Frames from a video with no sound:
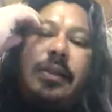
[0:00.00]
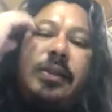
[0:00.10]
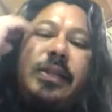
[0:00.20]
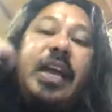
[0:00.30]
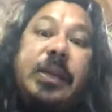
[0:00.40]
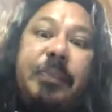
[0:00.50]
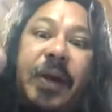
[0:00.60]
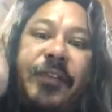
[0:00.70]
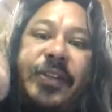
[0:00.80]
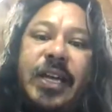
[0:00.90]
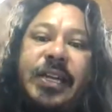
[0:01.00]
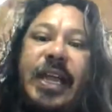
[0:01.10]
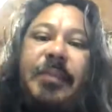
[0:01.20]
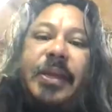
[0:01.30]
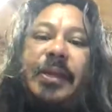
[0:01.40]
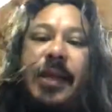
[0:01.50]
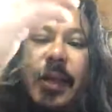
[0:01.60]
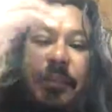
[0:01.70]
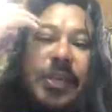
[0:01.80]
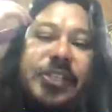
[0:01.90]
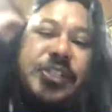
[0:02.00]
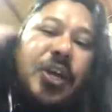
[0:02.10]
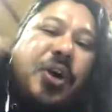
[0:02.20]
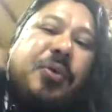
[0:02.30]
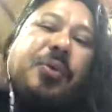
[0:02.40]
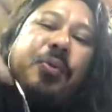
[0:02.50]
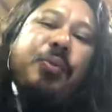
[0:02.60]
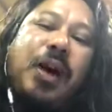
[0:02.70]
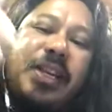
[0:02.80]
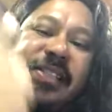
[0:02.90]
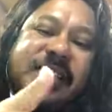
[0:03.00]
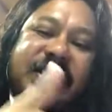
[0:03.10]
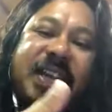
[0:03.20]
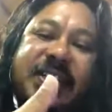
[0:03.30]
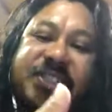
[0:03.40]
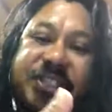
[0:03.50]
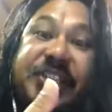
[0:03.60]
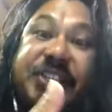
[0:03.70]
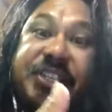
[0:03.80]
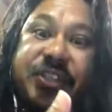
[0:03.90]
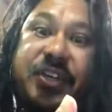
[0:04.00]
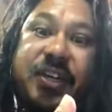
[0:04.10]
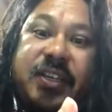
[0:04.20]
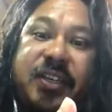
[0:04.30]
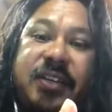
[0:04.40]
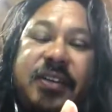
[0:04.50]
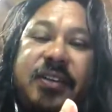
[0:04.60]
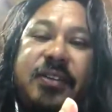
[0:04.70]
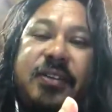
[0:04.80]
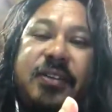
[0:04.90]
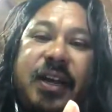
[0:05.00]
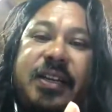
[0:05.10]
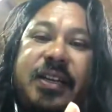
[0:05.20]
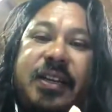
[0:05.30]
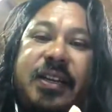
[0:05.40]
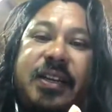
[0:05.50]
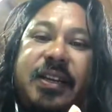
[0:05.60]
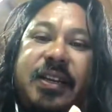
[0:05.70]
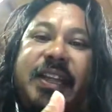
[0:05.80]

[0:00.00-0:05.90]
they got the perfect dynamic because one is like a serious cook, right? And